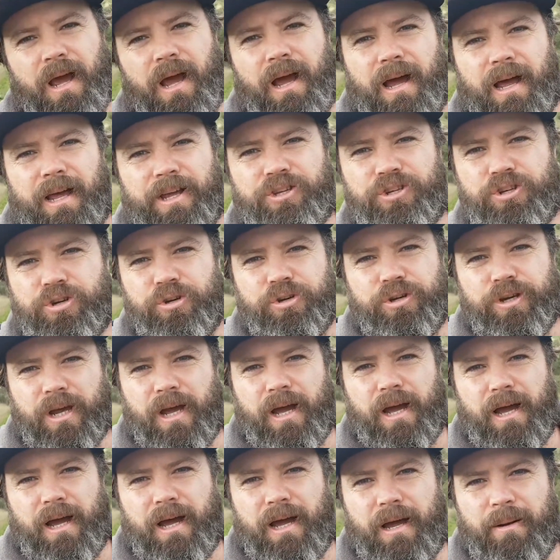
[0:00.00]

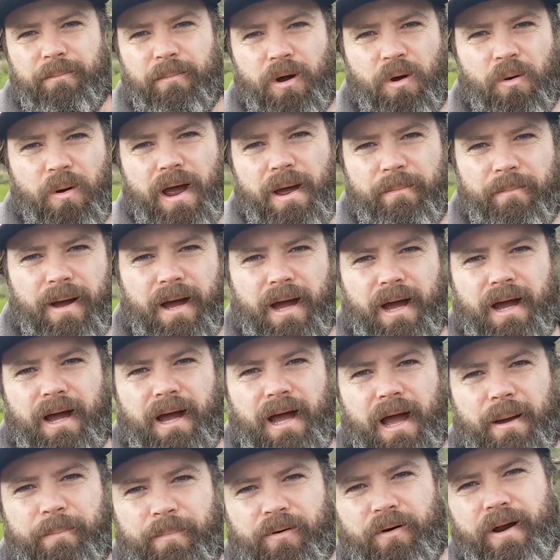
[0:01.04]
Echuca,
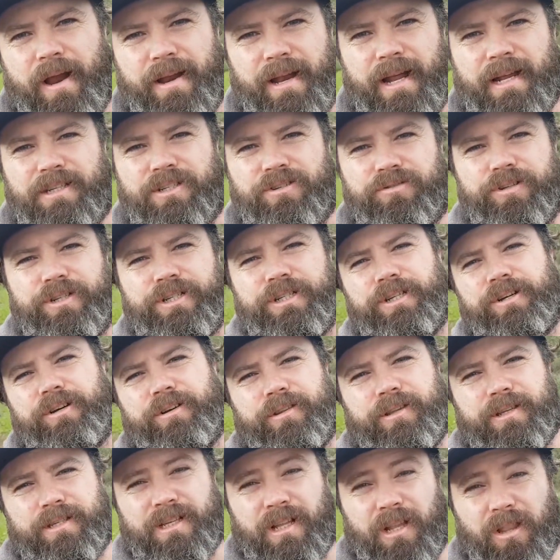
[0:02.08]
Moama, up around that
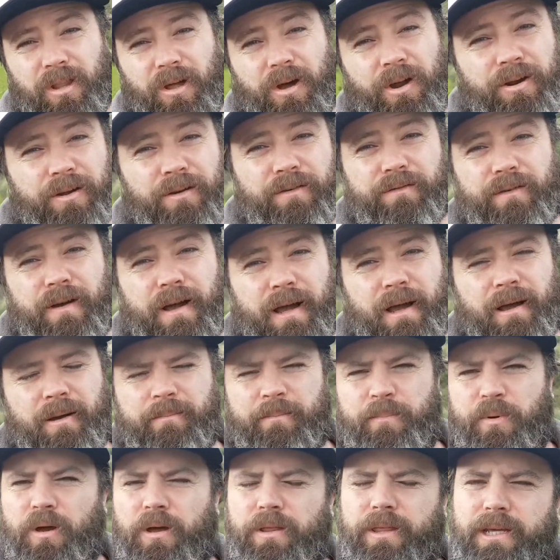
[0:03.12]
district, there's a lot of, I
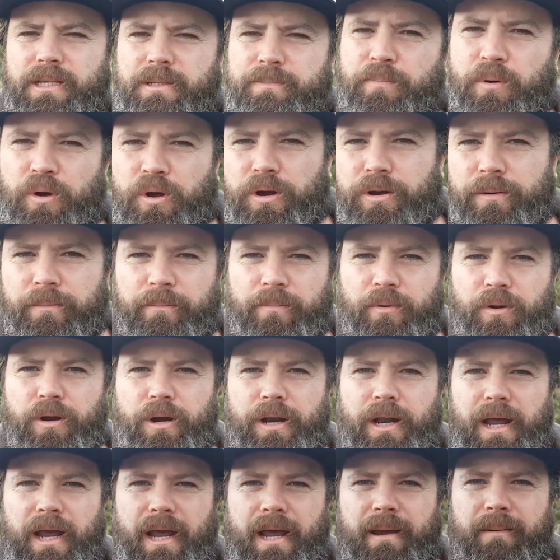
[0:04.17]
think it's
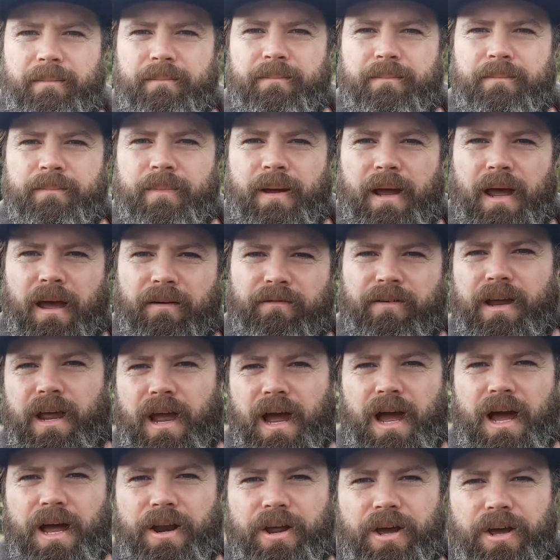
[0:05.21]
Burnham
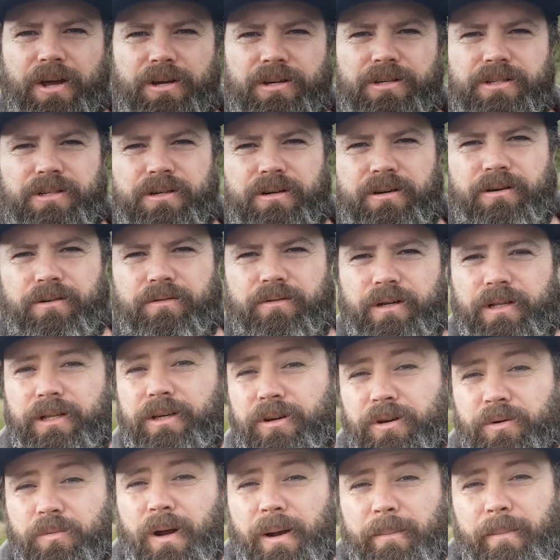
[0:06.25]
avocados are a really
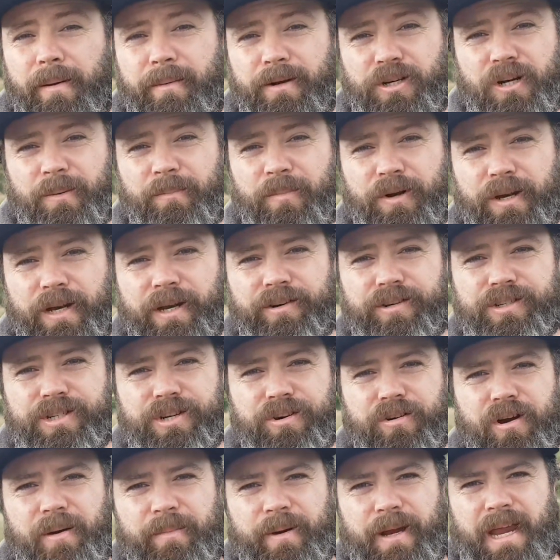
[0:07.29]
good one. Maybe jump on their
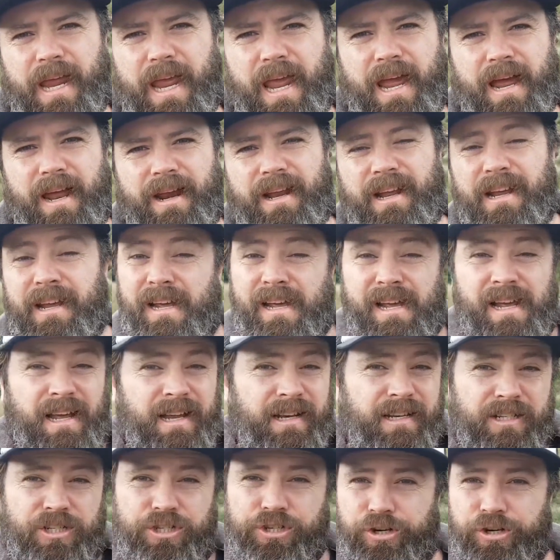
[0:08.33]
Instagram account
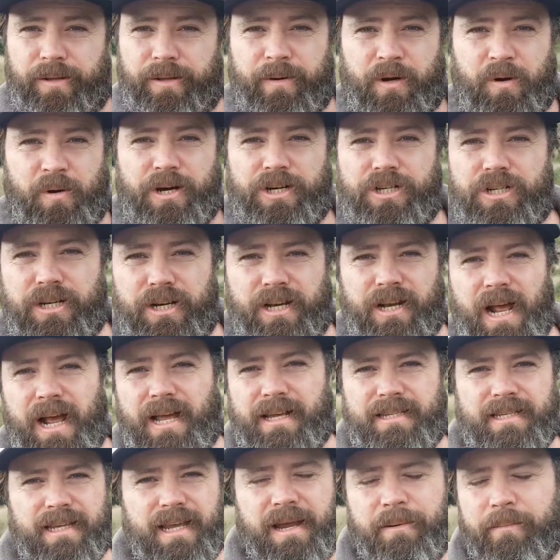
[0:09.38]
to them a question and
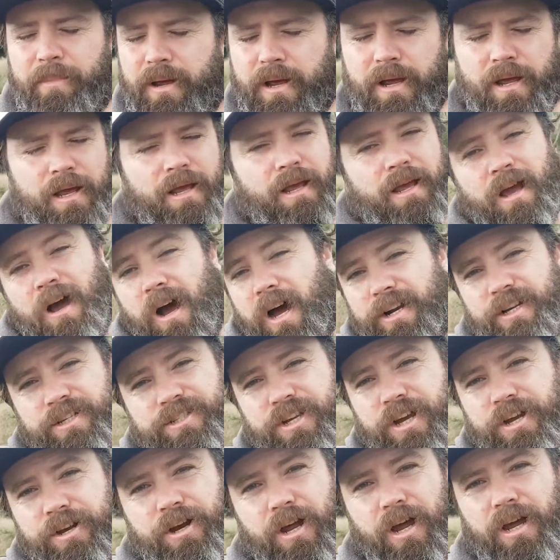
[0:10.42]
ask them. I just
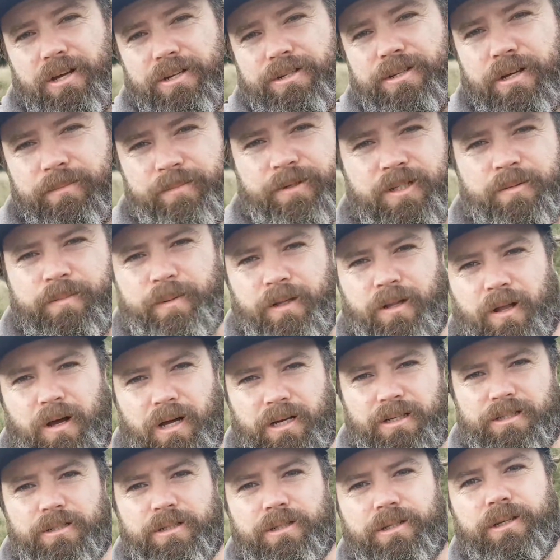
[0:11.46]
don't know, so I'd just be
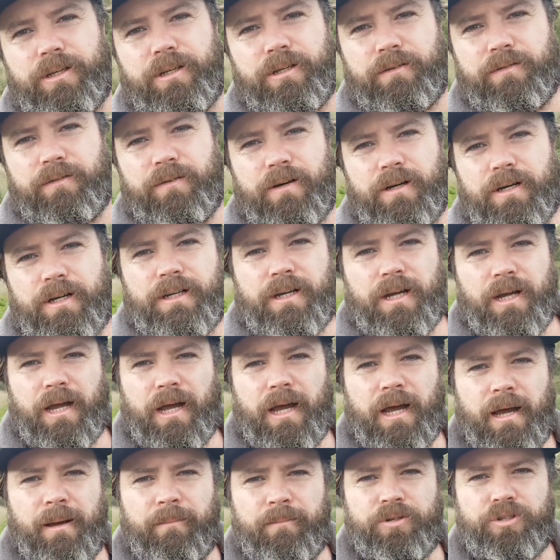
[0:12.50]
lying to you if I
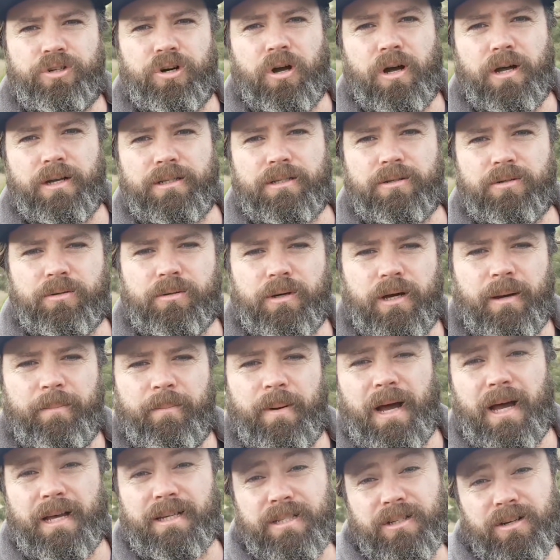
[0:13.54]
tried to
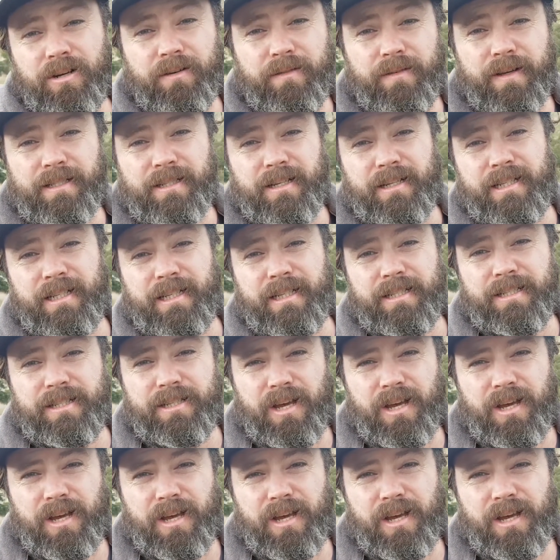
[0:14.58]
pass it off as I did.